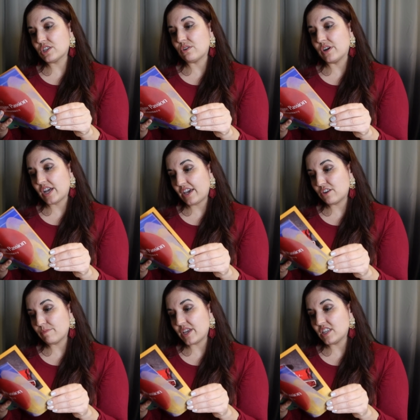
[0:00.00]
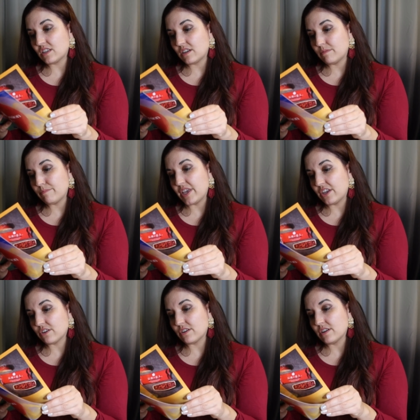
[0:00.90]
So Hokkaido-based
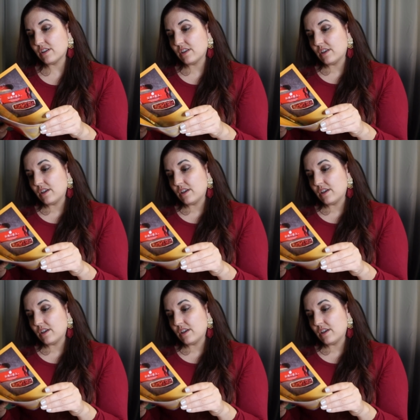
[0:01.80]
maker